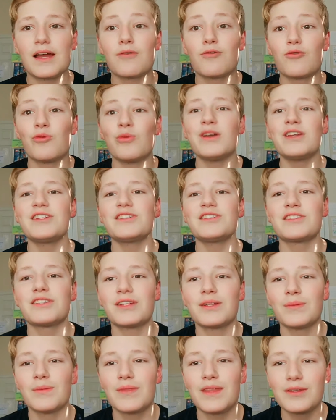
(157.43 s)
I
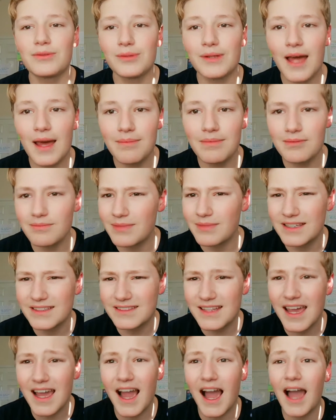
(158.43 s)
wish this would happen,
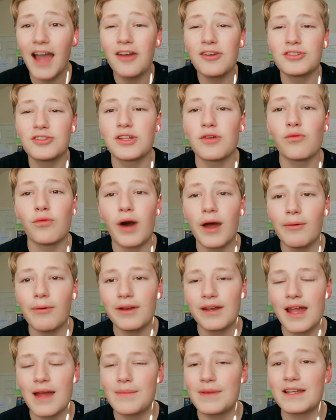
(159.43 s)
but I understand why it
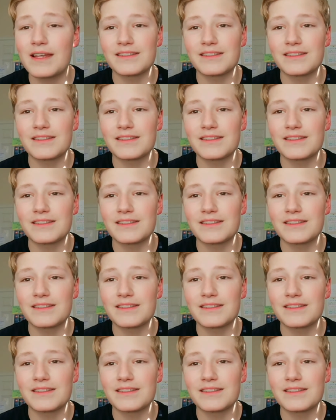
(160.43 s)
wouldn't happen.